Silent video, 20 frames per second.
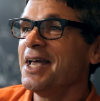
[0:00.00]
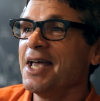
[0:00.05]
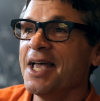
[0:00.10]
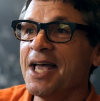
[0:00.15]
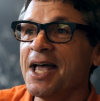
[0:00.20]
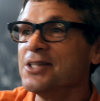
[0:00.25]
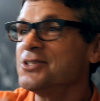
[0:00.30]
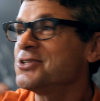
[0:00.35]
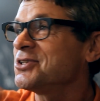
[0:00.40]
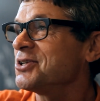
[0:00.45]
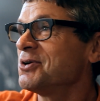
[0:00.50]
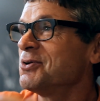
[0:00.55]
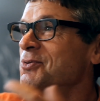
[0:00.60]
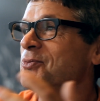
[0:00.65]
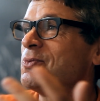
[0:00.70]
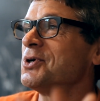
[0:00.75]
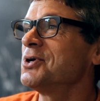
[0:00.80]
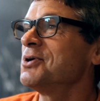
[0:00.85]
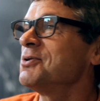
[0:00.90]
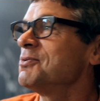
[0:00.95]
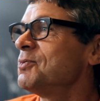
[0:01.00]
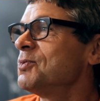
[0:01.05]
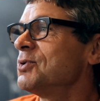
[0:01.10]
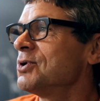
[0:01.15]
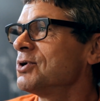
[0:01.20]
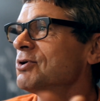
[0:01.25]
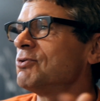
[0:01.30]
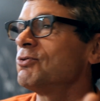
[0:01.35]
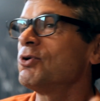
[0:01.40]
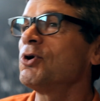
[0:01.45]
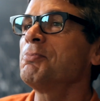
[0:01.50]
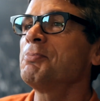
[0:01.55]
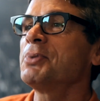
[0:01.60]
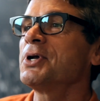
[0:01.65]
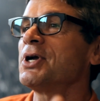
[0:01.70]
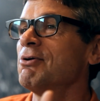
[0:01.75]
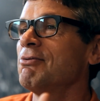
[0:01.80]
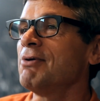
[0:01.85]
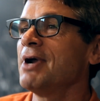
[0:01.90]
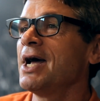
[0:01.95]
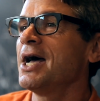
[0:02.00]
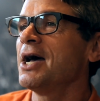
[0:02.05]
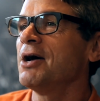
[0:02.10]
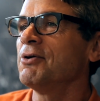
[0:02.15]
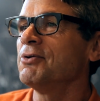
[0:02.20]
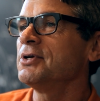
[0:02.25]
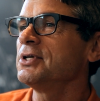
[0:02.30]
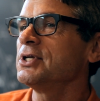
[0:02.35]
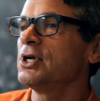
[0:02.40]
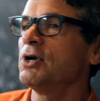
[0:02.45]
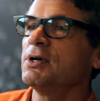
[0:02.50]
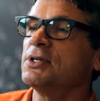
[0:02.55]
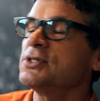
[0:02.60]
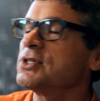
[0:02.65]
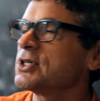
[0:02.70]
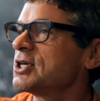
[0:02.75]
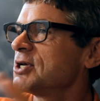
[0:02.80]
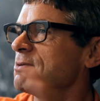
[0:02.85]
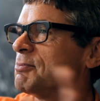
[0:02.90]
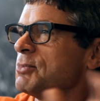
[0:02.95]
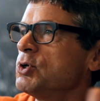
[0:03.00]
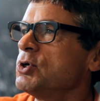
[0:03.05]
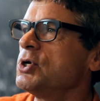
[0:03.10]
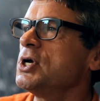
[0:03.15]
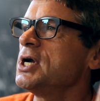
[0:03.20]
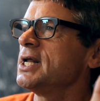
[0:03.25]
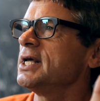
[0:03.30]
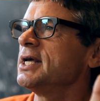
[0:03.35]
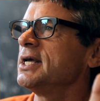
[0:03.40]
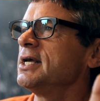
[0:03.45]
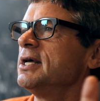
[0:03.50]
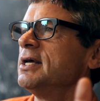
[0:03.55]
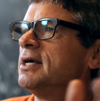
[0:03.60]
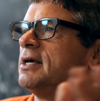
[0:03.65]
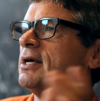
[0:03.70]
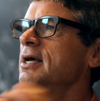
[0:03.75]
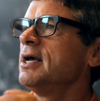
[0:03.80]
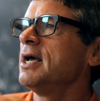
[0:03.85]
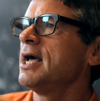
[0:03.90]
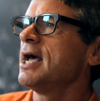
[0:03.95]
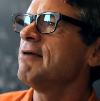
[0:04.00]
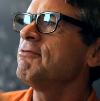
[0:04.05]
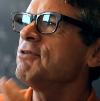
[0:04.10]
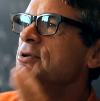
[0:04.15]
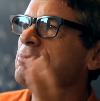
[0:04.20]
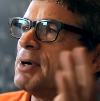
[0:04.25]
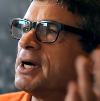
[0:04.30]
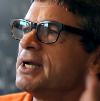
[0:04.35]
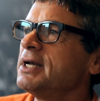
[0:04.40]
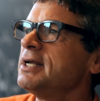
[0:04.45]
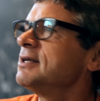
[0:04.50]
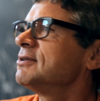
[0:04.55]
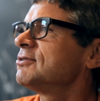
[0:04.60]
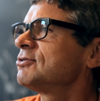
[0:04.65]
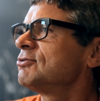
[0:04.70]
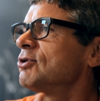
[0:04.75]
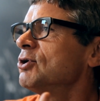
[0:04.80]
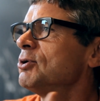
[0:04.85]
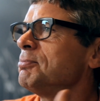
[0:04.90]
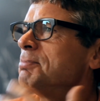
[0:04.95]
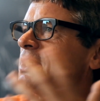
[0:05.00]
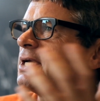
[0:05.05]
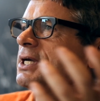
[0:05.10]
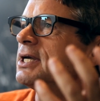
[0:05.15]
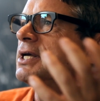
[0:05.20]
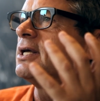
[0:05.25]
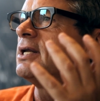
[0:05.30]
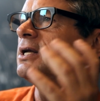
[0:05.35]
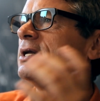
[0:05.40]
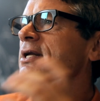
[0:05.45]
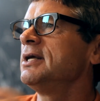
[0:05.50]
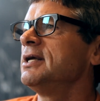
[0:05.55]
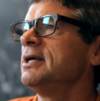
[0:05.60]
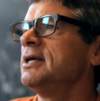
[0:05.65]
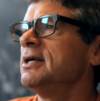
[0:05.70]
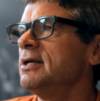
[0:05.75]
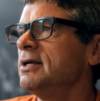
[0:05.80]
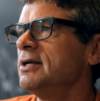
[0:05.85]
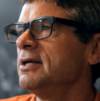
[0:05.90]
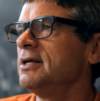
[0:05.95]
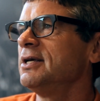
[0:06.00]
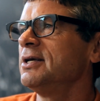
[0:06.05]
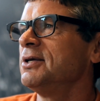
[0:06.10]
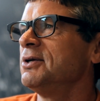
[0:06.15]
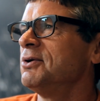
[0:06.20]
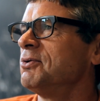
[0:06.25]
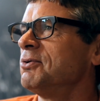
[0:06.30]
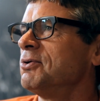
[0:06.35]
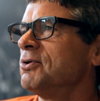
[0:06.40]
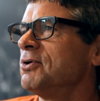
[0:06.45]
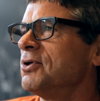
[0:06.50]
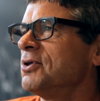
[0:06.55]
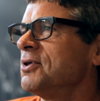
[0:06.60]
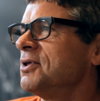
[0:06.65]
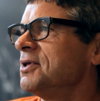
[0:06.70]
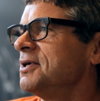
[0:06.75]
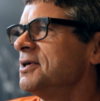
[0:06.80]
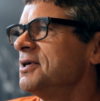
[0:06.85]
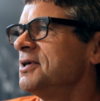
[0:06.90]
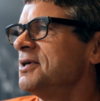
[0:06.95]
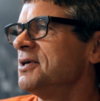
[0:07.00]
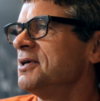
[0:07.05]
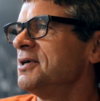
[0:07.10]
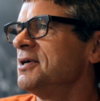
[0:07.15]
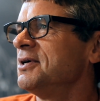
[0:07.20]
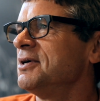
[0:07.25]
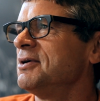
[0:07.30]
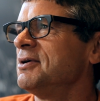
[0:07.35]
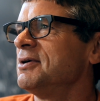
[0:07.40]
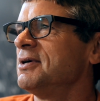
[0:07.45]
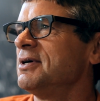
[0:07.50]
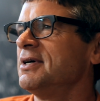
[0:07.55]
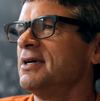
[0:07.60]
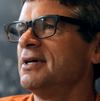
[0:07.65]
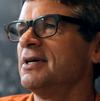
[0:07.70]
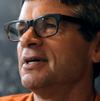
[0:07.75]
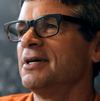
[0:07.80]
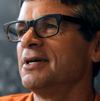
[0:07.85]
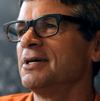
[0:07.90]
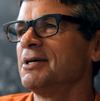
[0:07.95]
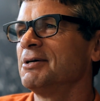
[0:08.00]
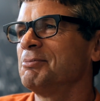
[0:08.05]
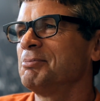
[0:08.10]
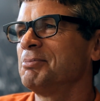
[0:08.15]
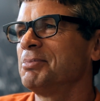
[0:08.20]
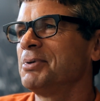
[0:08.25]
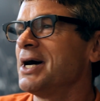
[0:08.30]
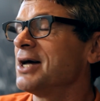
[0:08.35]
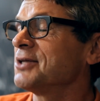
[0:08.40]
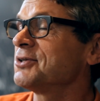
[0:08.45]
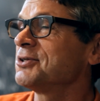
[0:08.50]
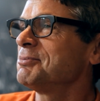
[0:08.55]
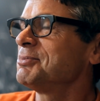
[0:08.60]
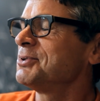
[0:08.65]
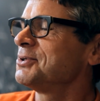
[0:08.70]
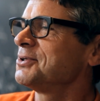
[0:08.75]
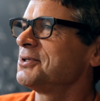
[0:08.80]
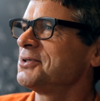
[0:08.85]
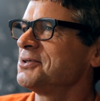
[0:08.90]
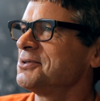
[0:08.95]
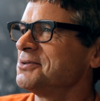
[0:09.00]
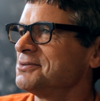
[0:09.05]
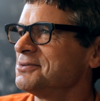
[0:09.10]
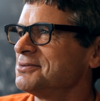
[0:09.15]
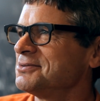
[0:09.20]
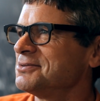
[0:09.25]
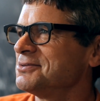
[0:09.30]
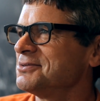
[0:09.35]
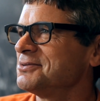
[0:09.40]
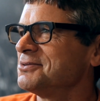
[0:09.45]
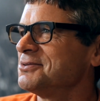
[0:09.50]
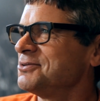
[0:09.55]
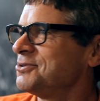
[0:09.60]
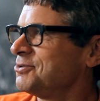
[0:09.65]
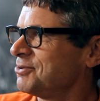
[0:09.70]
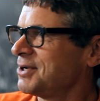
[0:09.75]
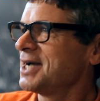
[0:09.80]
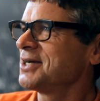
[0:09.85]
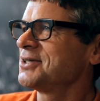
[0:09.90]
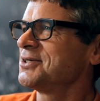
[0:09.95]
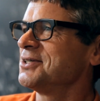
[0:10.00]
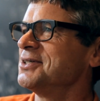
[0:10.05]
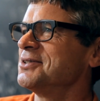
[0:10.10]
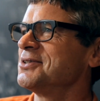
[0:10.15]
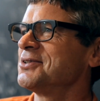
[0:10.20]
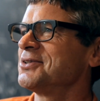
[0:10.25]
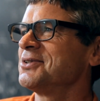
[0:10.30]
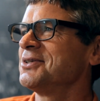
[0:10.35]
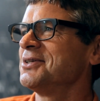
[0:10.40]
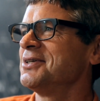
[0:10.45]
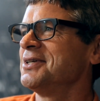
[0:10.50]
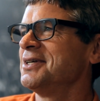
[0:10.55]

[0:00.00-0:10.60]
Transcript: And so we're, we're groping around, you know, as a community, everybody is groping in, in, in all uh, possible directions.